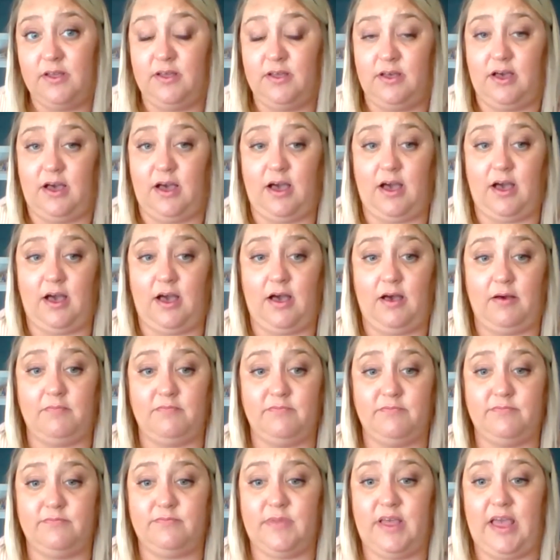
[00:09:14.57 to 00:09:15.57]

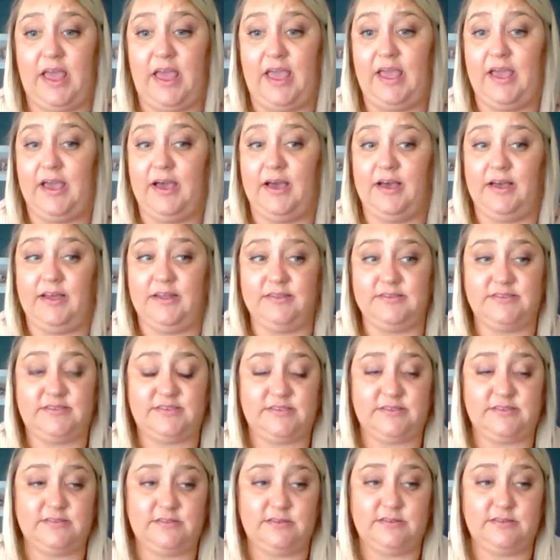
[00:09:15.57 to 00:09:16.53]
and